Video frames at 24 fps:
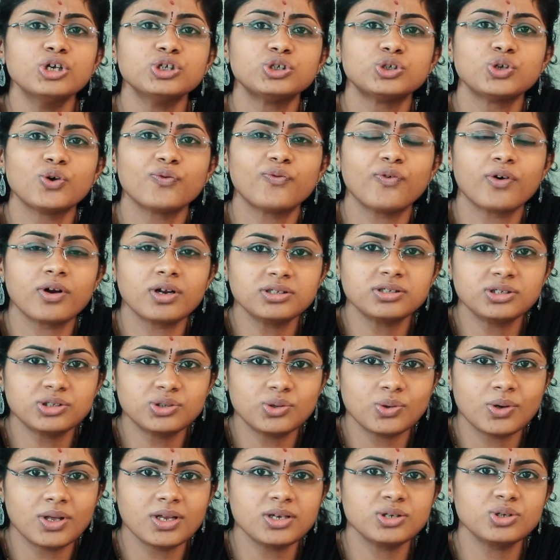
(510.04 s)
So for a
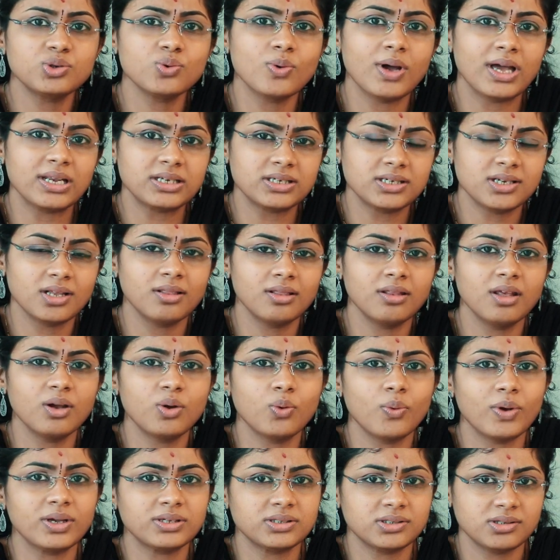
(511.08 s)
student to attend the
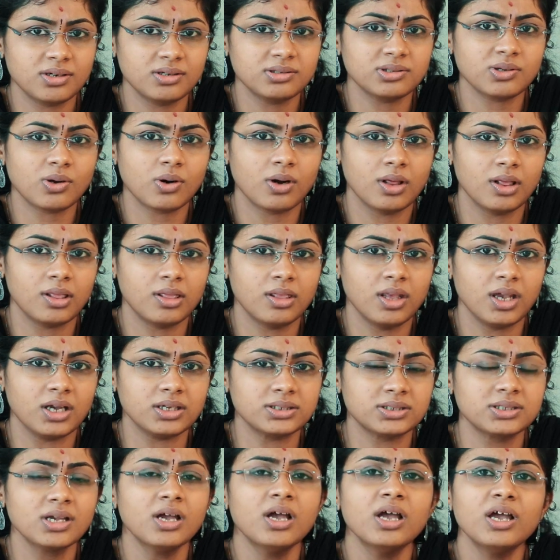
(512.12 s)
questions on
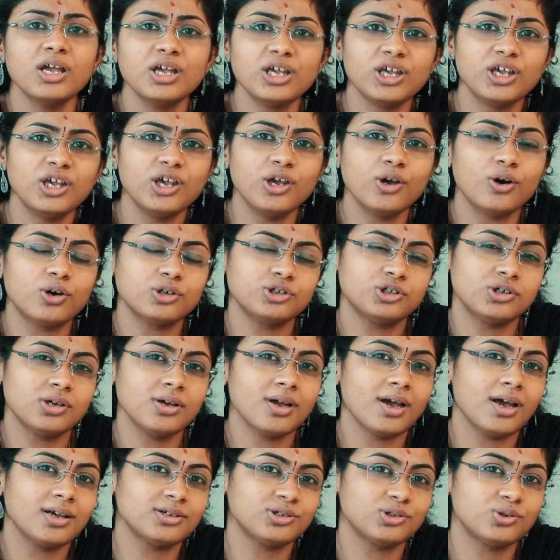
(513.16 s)
ethics, he or she
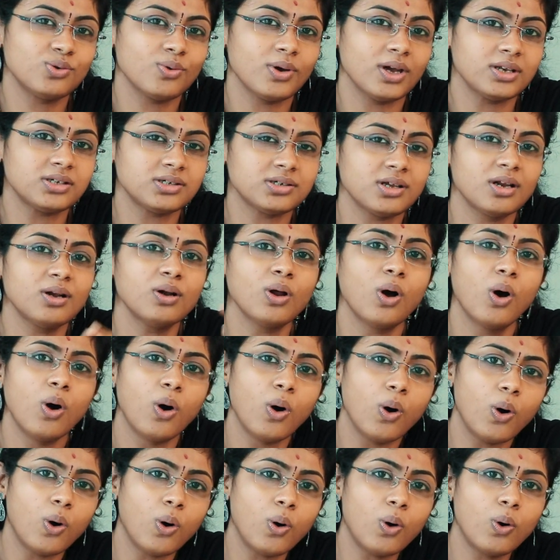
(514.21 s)
has to attend
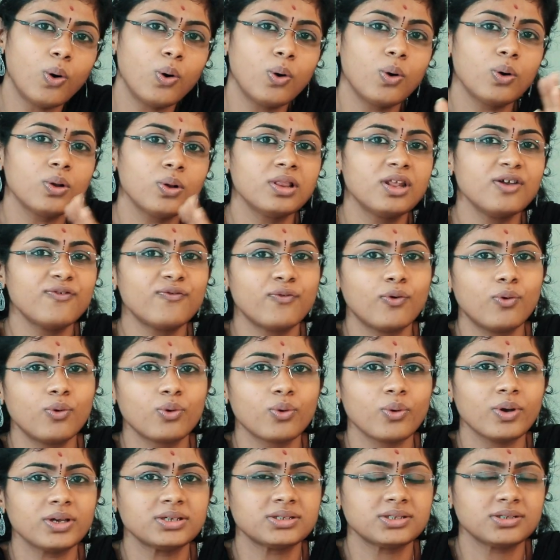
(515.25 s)
all the 4
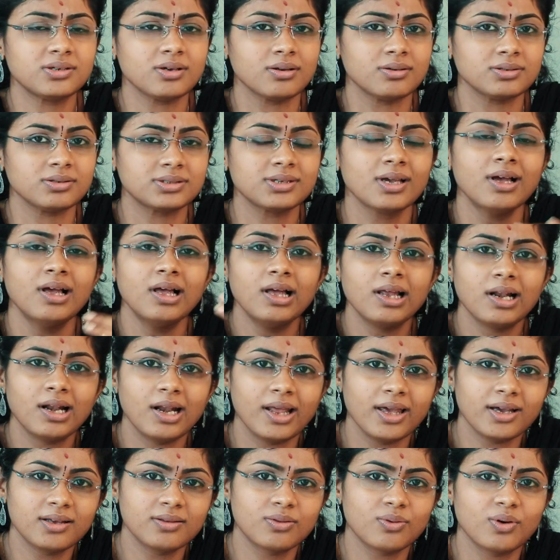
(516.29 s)
questions
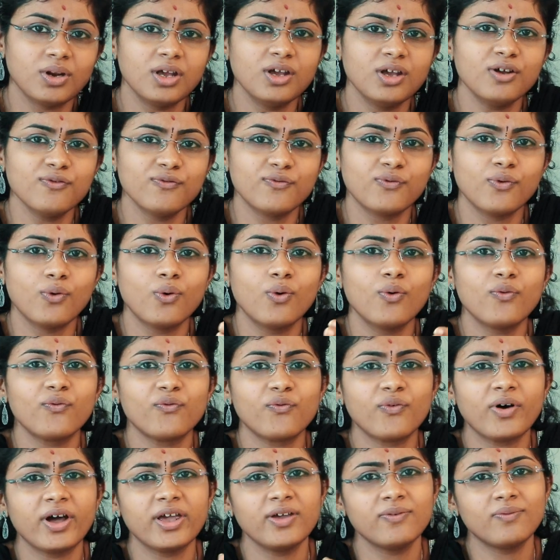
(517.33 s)
like 3,
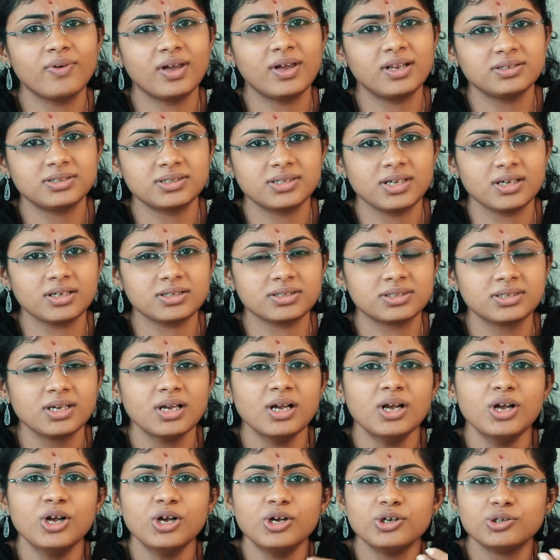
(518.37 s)
4, 5 and 6.
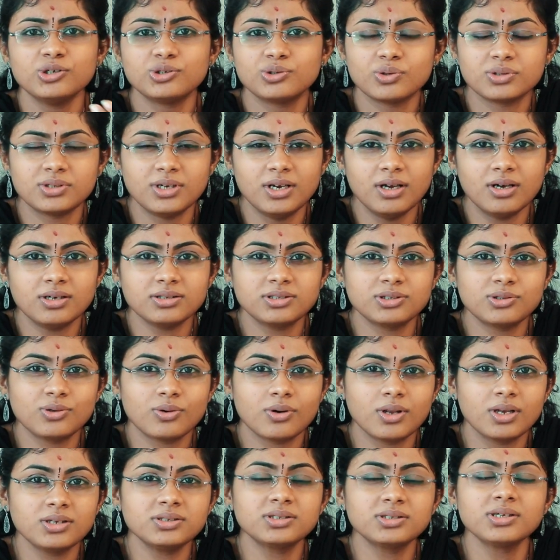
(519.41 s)
So dear
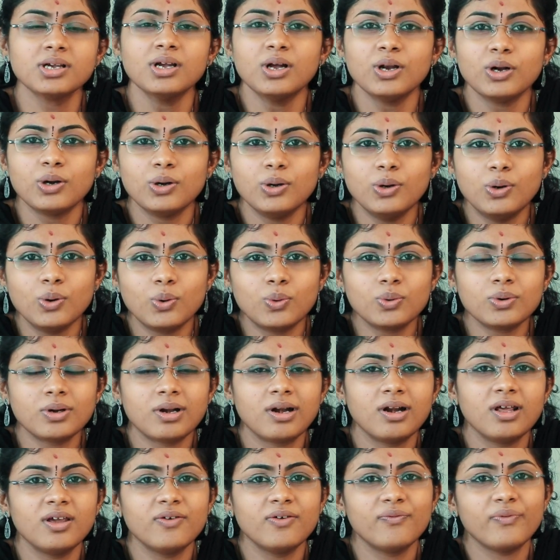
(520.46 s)
students,
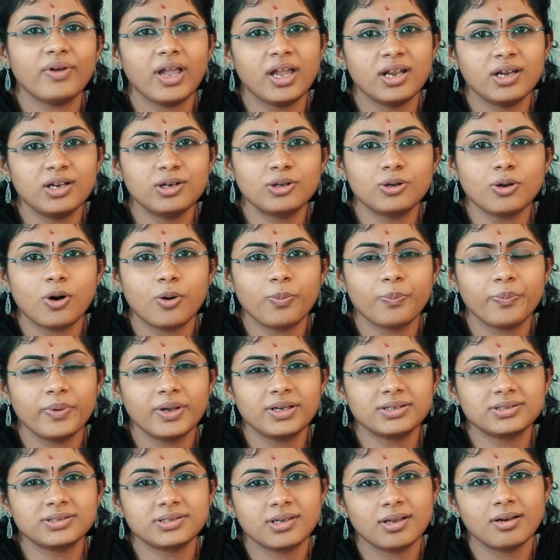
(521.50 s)
don't leave any
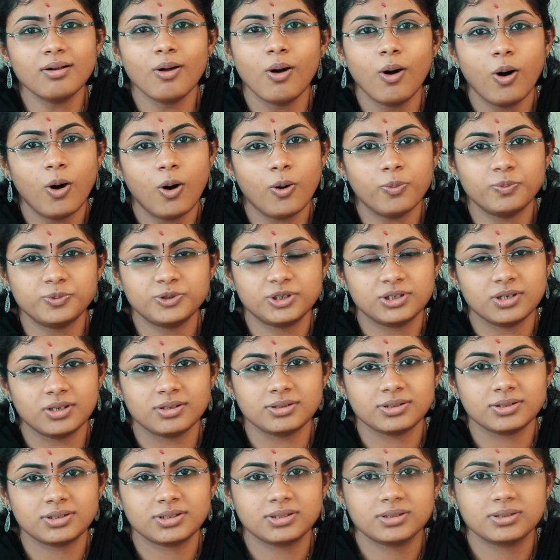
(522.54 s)
topics in options.